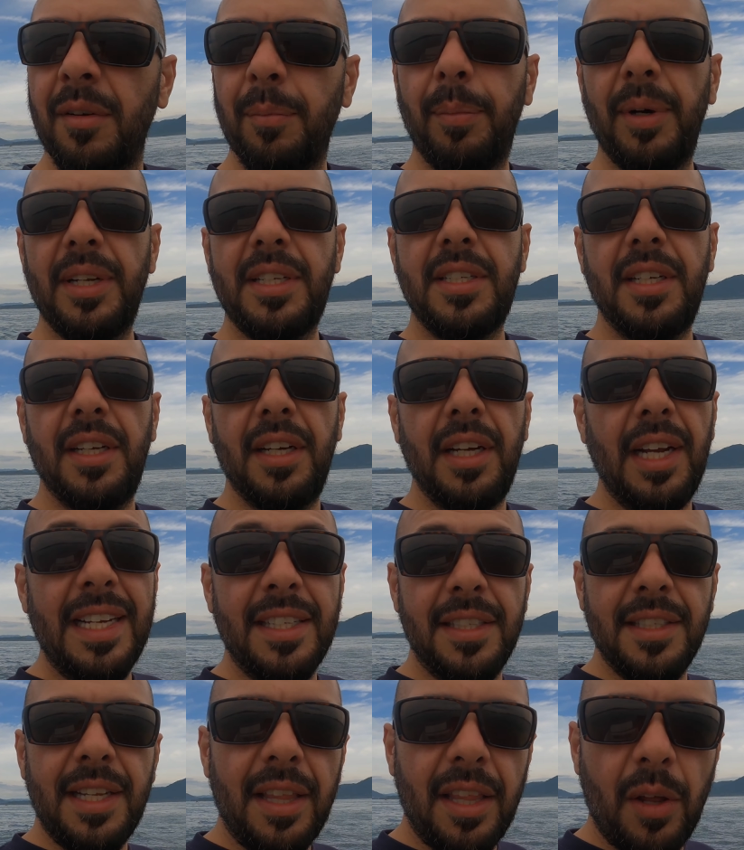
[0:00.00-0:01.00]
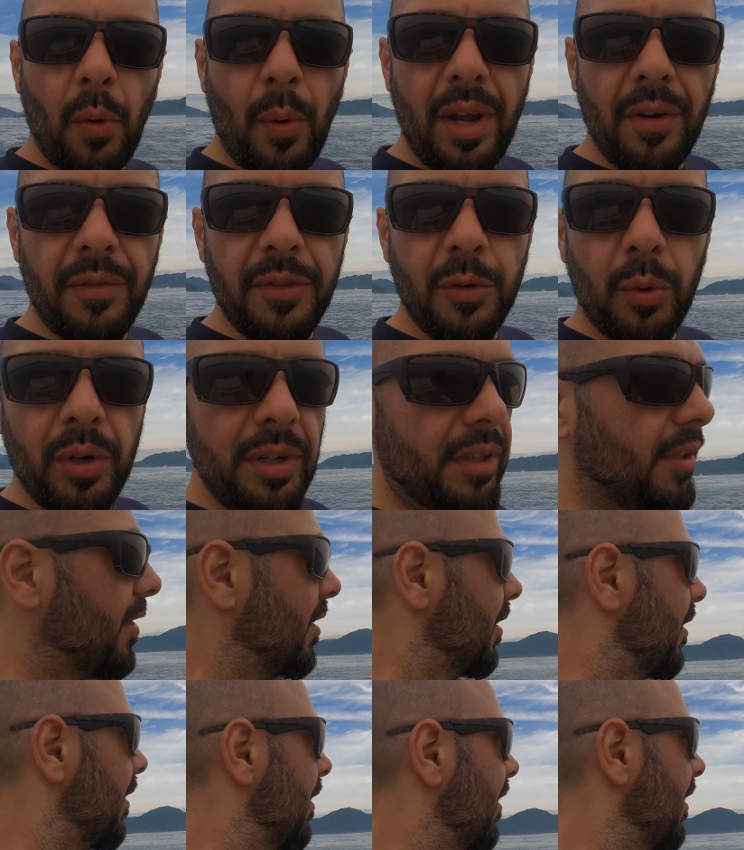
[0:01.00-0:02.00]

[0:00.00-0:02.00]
But isn't that the way of the world?